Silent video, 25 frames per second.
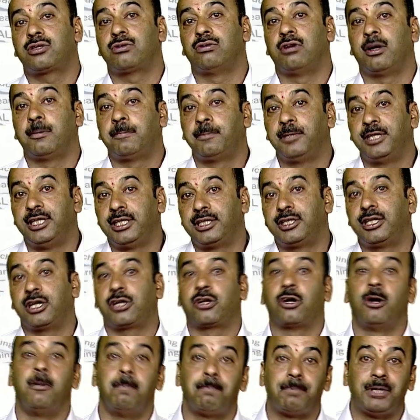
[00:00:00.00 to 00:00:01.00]
to upgrade the
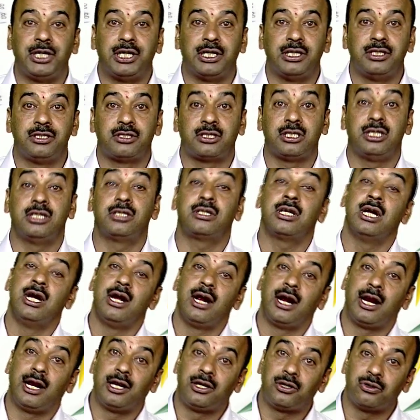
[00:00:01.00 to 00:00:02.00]
competencies
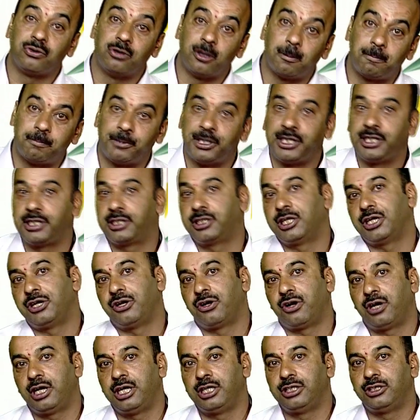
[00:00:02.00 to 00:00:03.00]
and to upgrade the
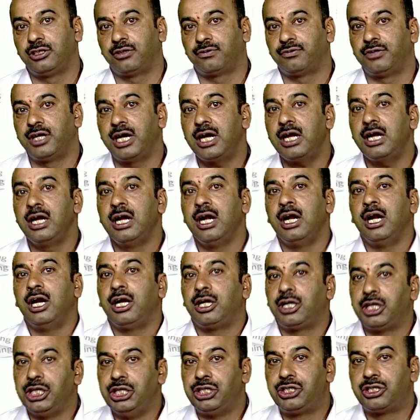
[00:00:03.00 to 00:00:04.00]
knowledge of the
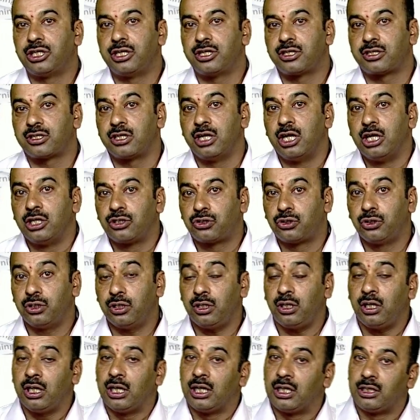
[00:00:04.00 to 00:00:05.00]
teachers.
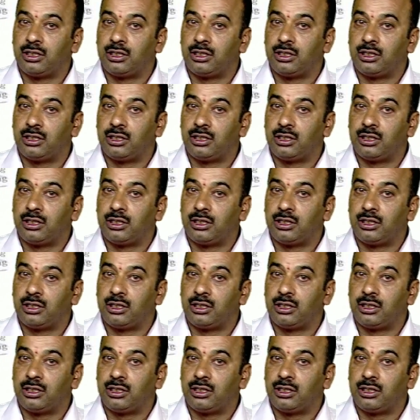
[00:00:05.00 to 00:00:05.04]
So,